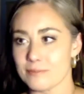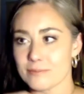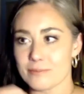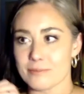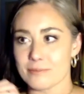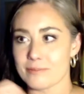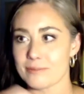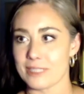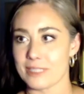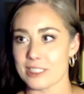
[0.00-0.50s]

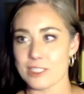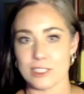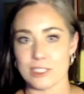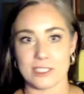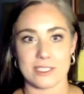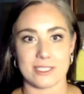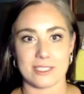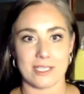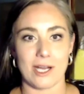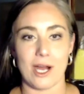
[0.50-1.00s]
this
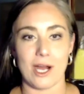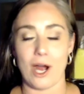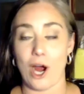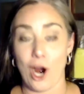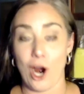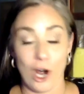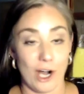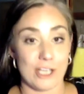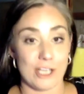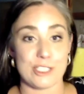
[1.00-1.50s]
is a
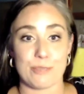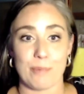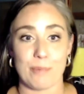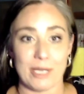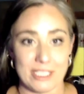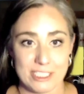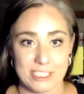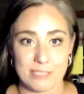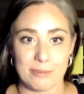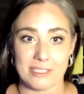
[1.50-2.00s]
harsh
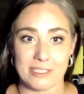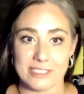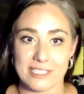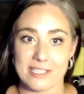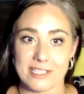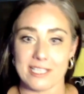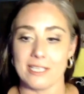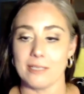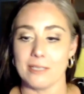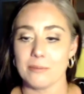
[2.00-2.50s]
punishment to
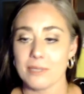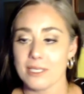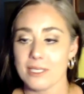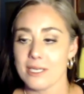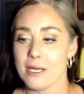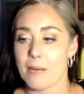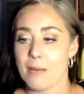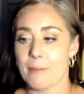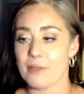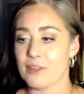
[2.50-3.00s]
them.
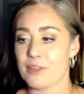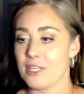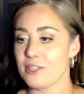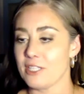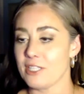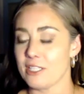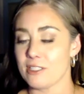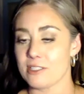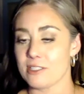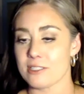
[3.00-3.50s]
But then
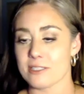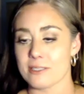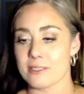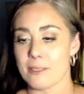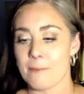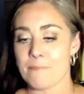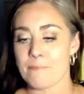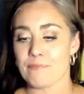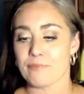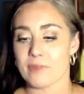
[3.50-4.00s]
there's
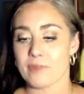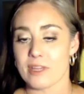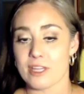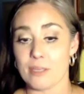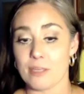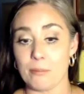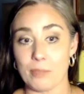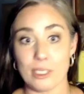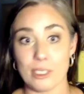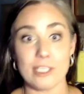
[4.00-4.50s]
the
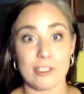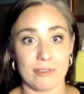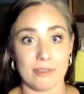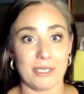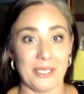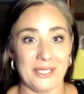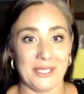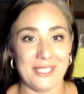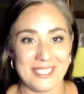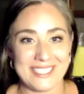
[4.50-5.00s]

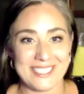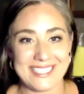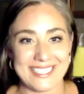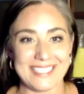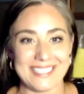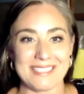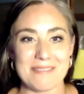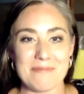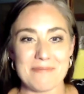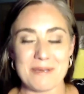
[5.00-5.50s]
murderers
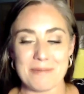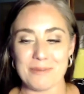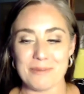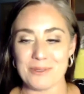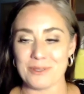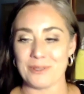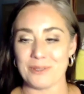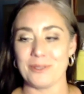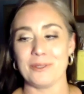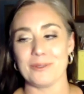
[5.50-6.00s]
and the people
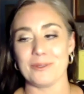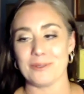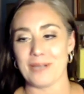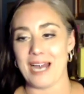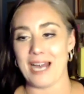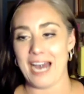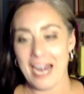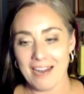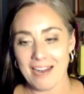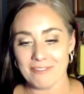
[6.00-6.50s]
who
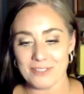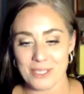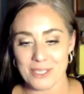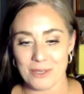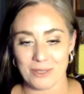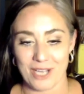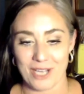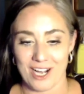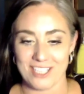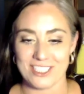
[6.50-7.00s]
have no
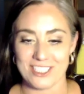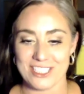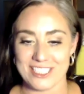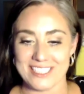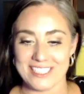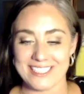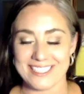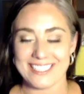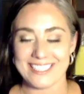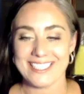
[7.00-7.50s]

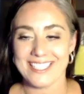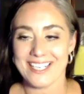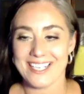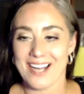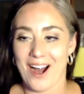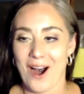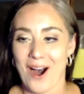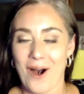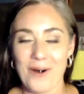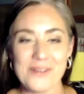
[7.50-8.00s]
conscience
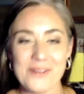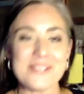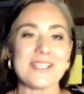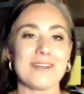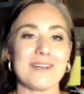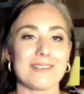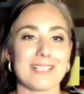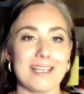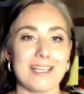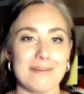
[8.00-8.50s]

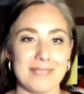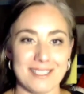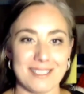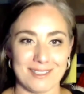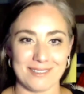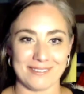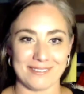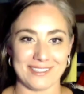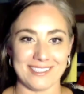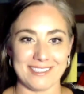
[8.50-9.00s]
also coming
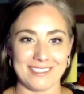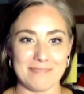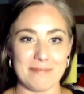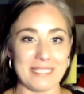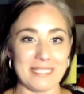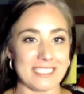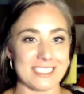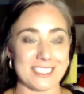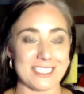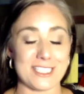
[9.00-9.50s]
over and
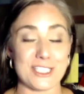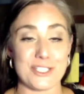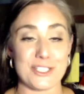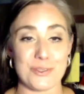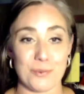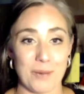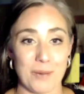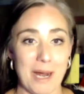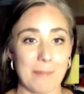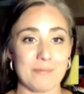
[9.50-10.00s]
being just
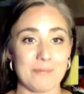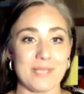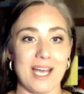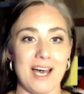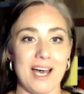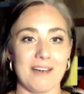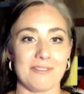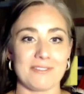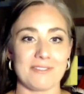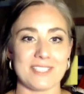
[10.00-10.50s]
dropped
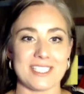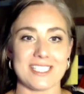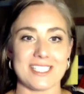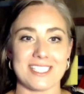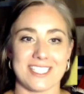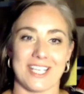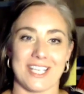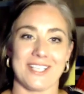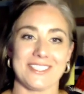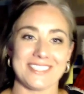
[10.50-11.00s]
off to
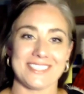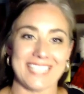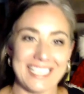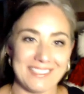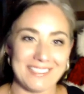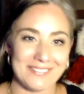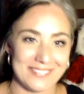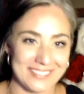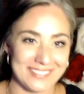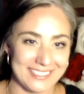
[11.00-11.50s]
start
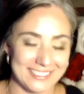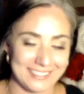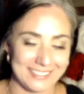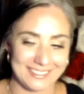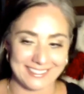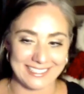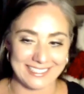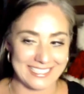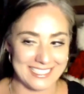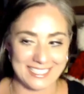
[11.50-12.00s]
life in
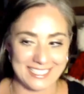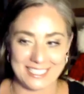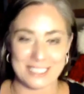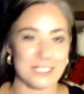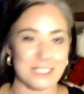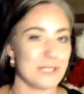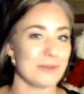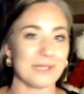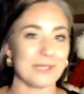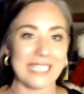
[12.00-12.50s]
this
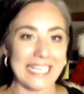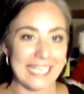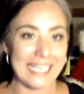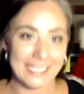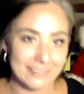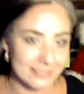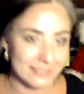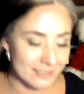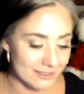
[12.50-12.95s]
new land,